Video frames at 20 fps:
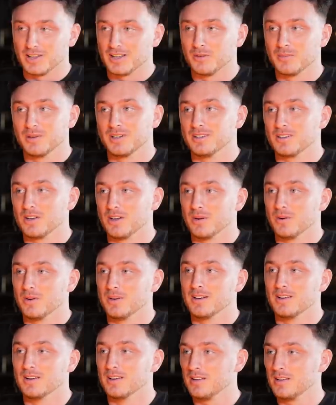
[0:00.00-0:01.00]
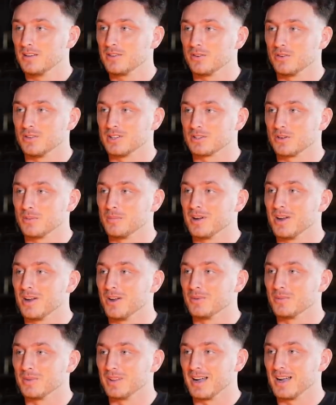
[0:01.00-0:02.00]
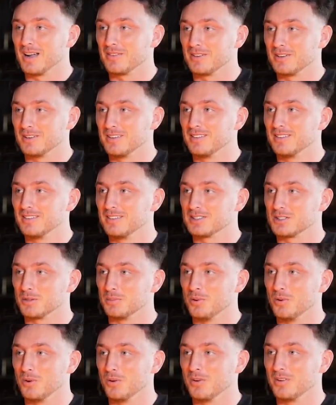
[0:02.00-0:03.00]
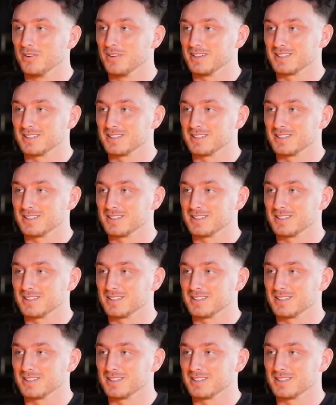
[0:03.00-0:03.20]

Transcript: think I've been going through this on my own without having support?